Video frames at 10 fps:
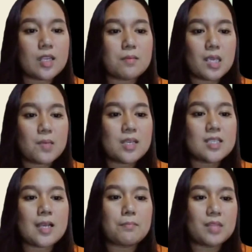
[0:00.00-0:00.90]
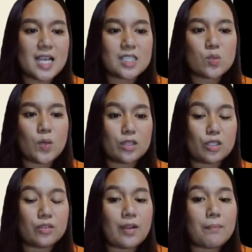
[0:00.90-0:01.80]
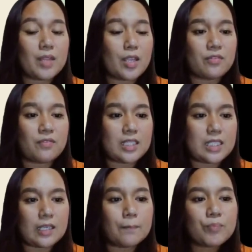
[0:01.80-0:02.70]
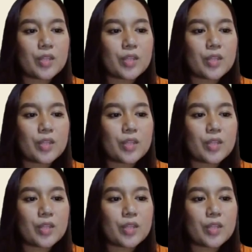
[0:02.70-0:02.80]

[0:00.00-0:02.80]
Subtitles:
and maybe some blessed water from Theophany.